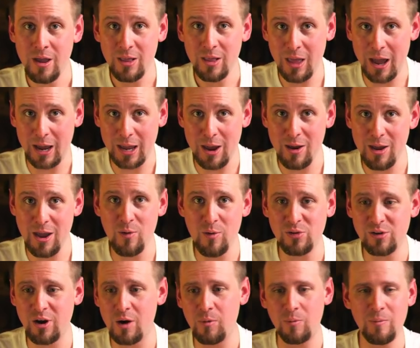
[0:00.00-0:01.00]
Like it, it was
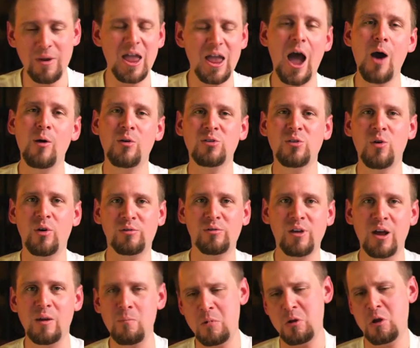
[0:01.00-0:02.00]
terrible, man. I was so
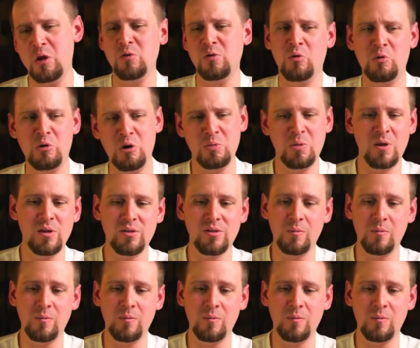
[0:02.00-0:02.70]
excited, man, he's gonna get this.